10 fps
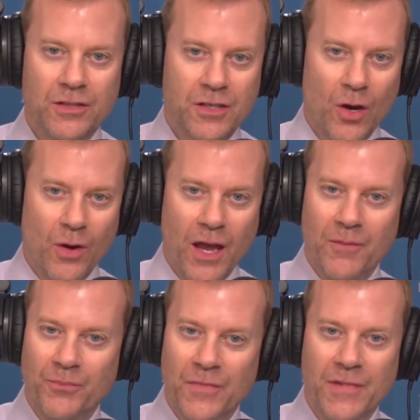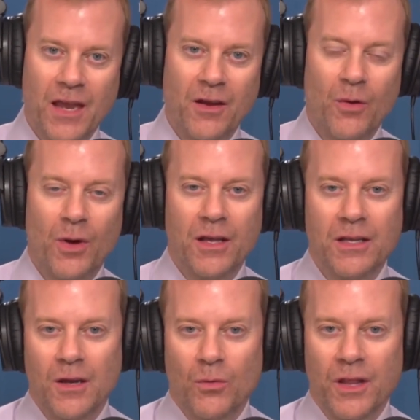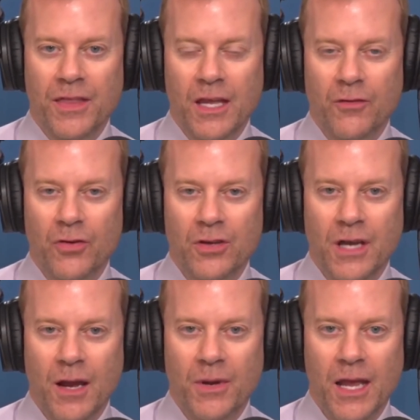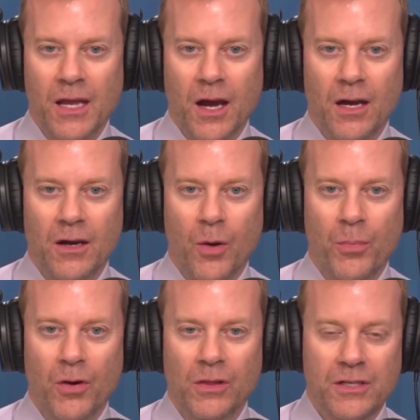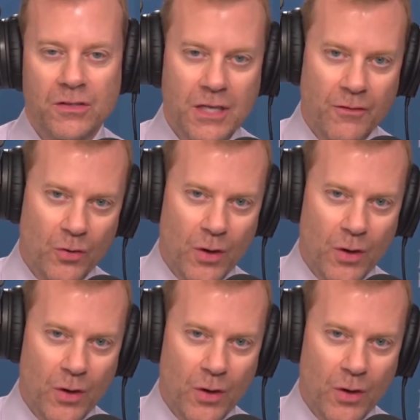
And so, hey, Daniel, I want to thank you for your time today. Hope our listeners have a